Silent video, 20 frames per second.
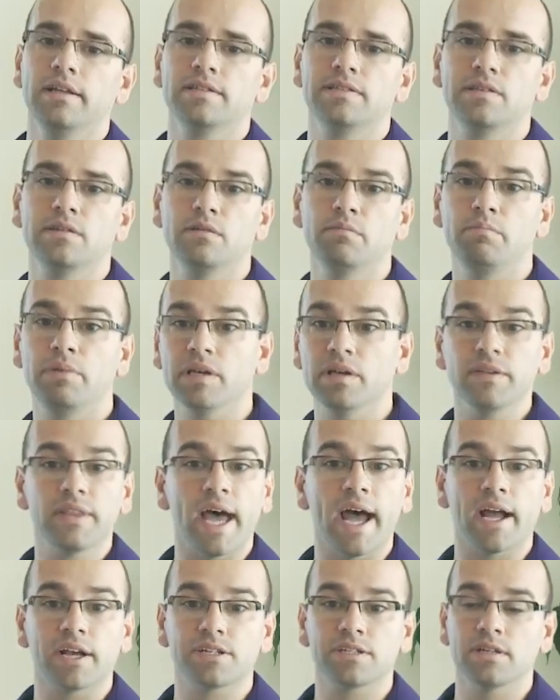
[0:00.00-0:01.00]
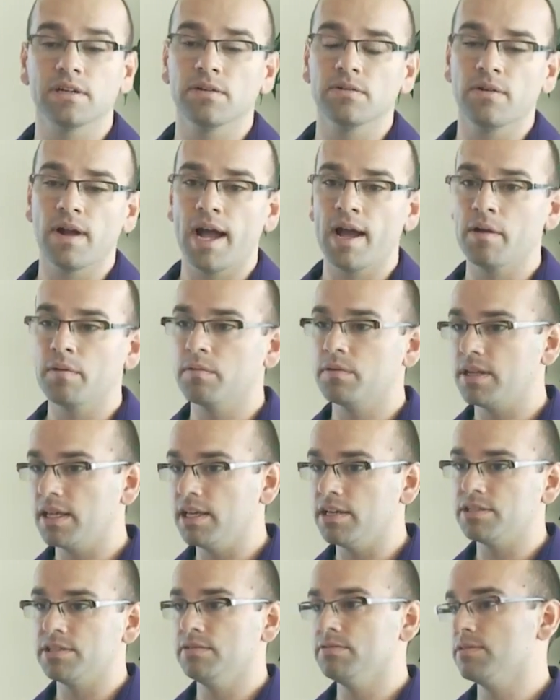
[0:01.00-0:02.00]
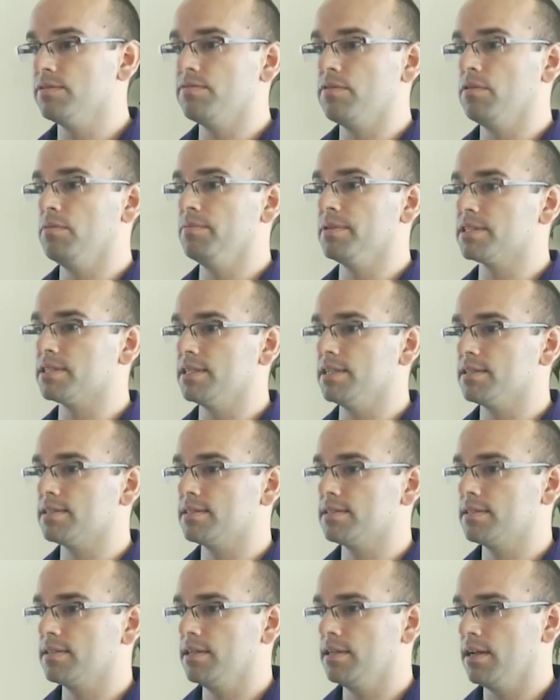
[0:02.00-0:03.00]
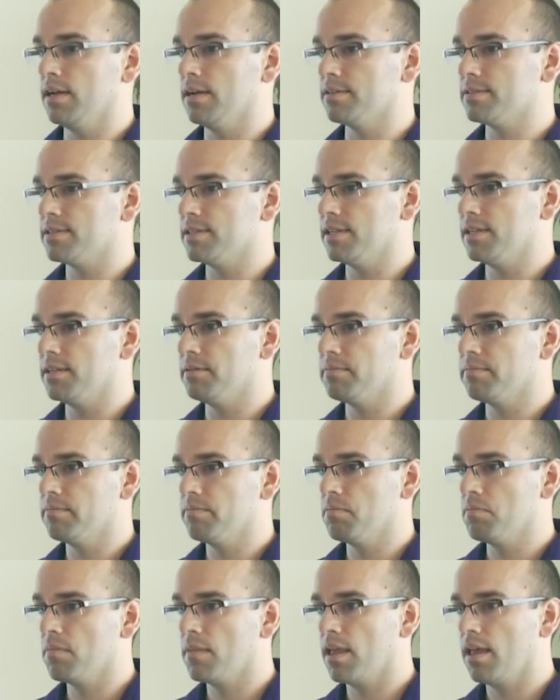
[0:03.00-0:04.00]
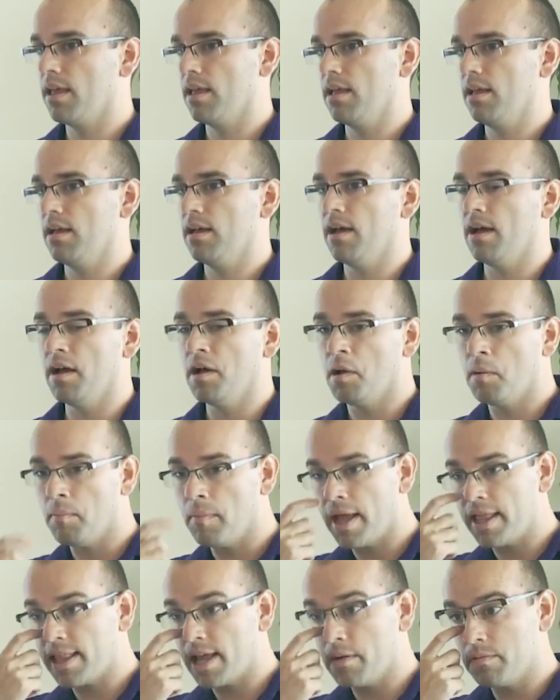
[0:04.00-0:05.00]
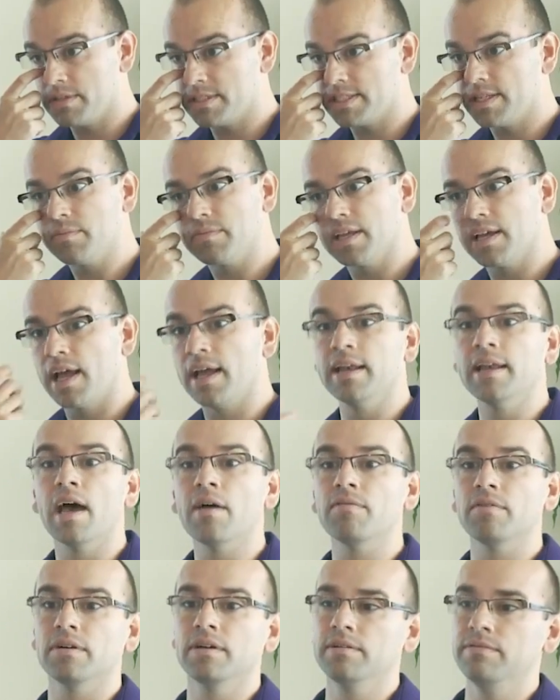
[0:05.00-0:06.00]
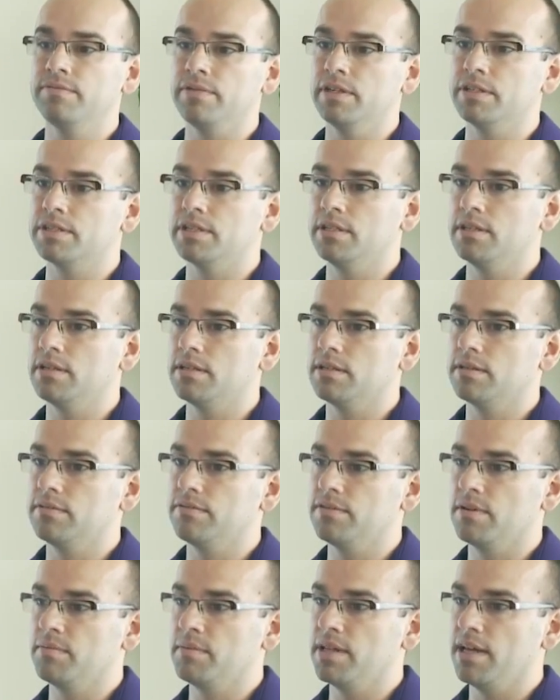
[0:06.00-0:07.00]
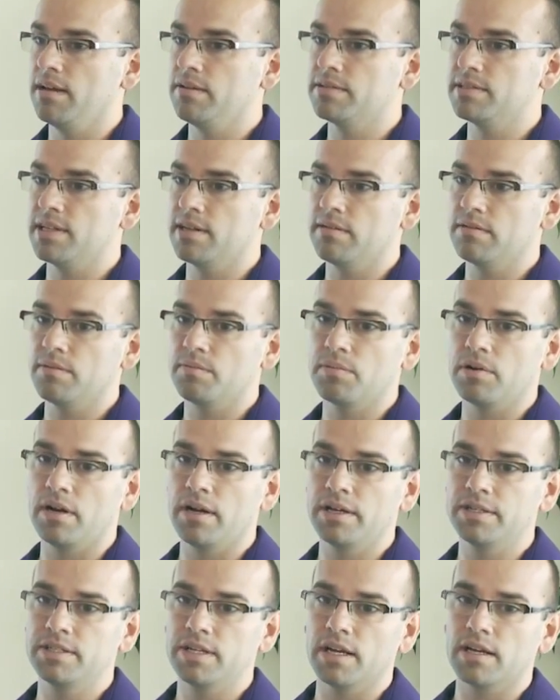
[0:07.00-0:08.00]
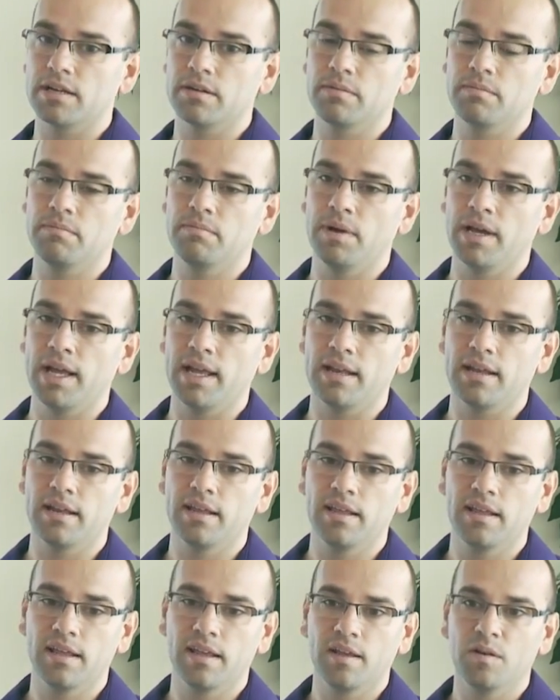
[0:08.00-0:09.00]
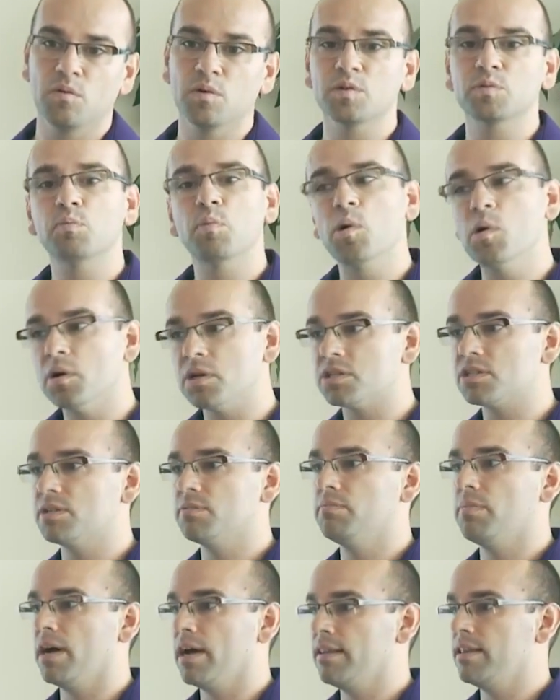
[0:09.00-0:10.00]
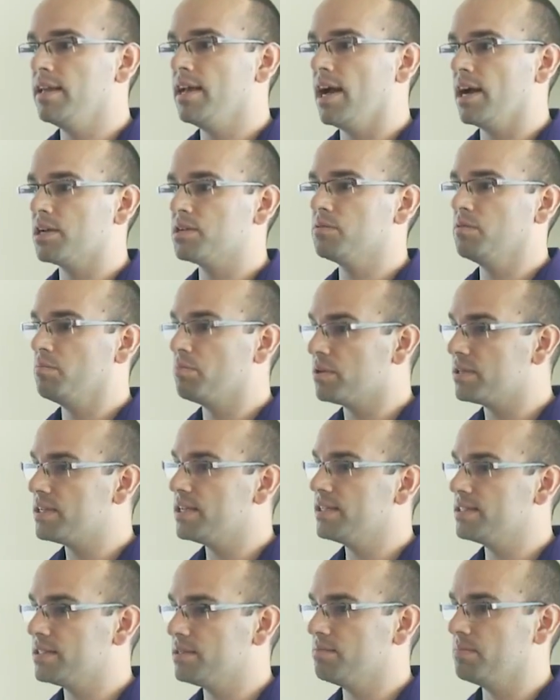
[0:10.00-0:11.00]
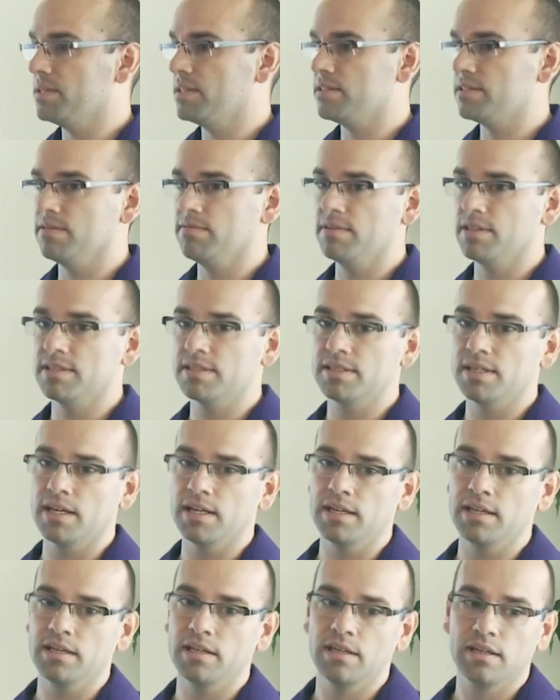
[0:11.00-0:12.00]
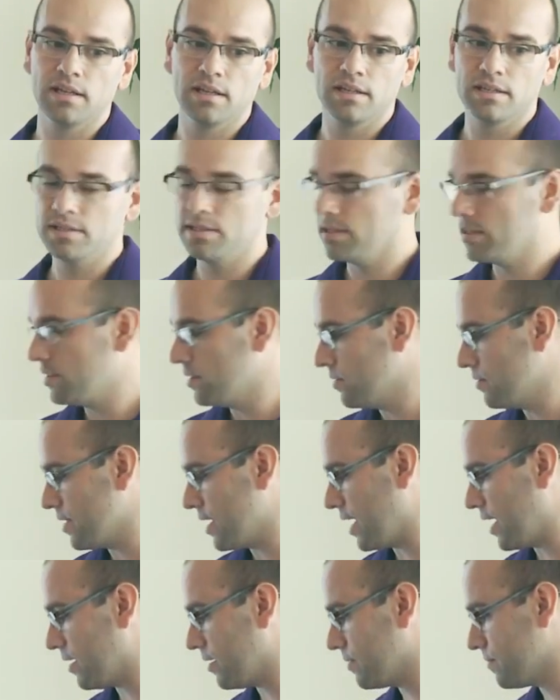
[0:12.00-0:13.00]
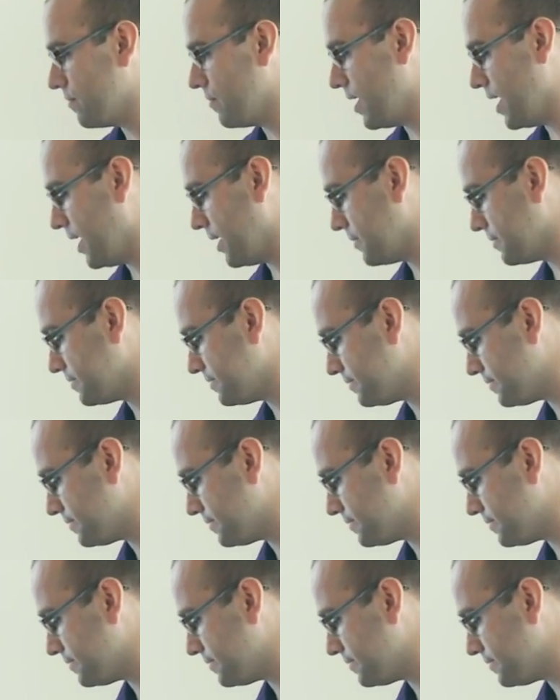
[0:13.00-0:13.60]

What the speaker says: to build action around issues of homelessness in our city. And that was something I never envisioned from the outset of the project, but was pushed by the actual participants of the study to go that way.